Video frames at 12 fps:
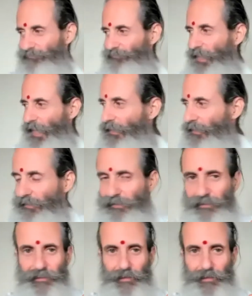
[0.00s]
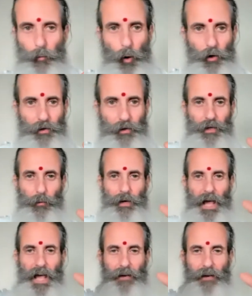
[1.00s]
Like the water, when
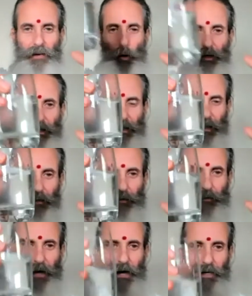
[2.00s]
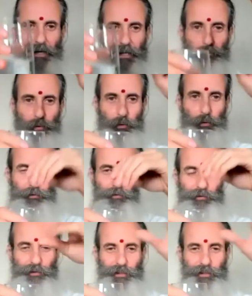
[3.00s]
I have water here, now I can put